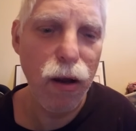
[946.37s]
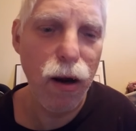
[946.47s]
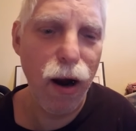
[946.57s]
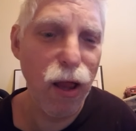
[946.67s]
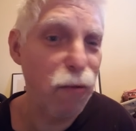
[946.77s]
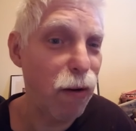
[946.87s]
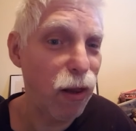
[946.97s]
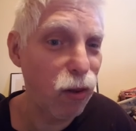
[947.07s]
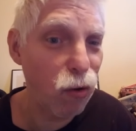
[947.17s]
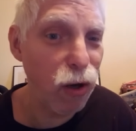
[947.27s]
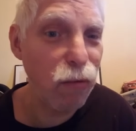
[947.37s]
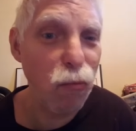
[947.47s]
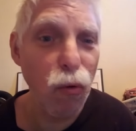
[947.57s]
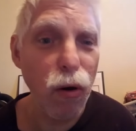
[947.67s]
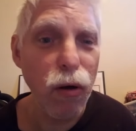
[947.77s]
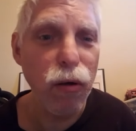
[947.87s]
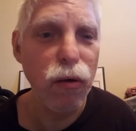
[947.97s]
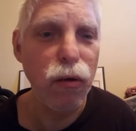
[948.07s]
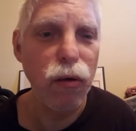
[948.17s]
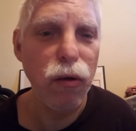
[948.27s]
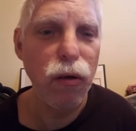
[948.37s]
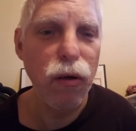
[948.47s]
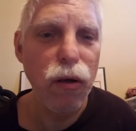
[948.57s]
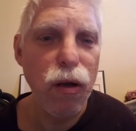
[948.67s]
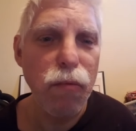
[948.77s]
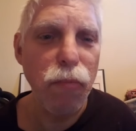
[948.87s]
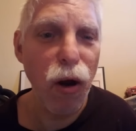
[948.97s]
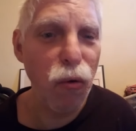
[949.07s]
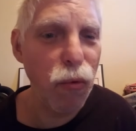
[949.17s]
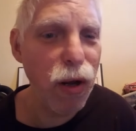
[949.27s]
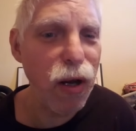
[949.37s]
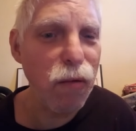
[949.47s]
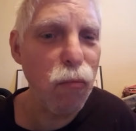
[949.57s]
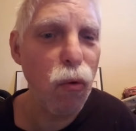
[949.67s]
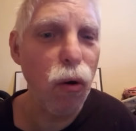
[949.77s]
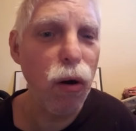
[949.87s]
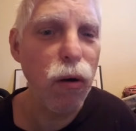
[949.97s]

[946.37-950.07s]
either by learning more, by reading more,